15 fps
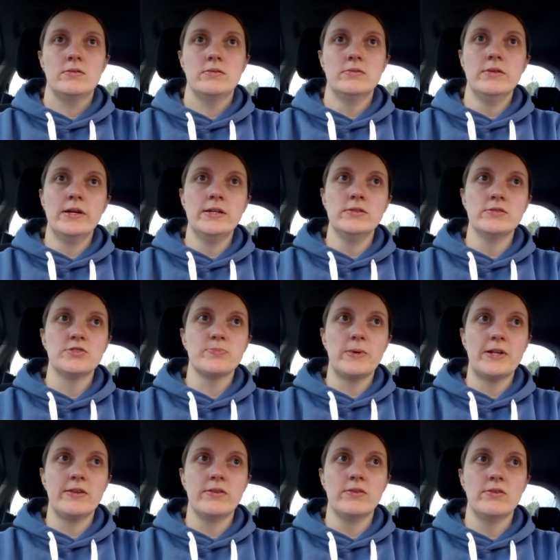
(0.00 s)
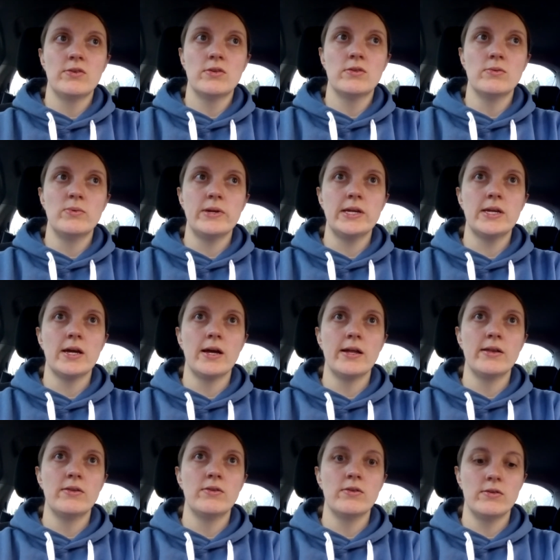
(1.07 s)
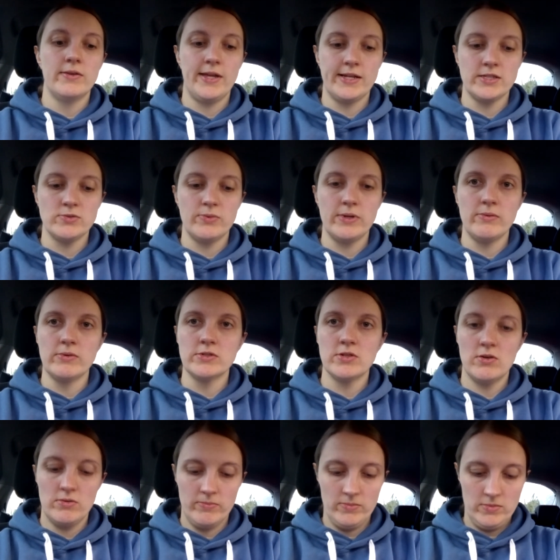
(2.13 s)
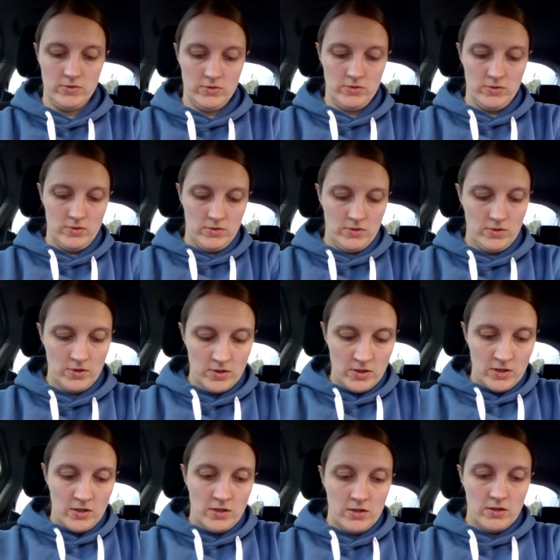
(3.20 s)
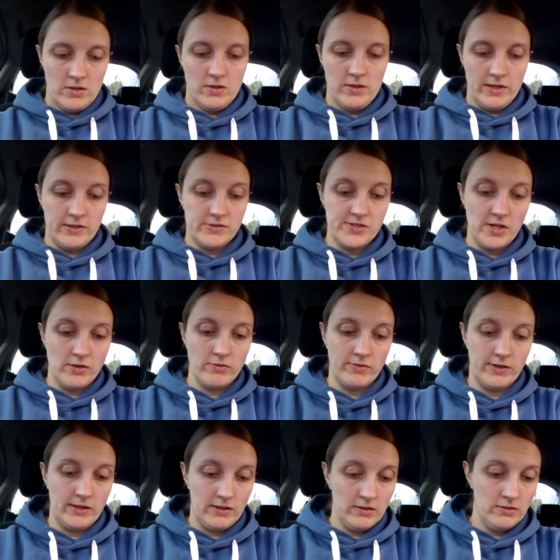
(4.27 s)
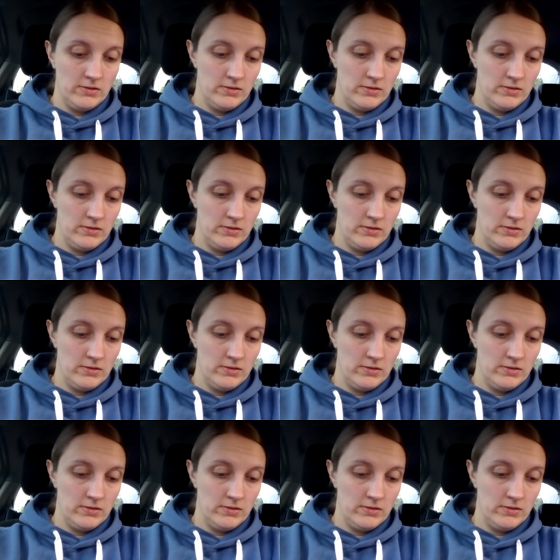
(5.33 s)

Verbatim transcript: then spend the weekend and next week with Tom and Sophie.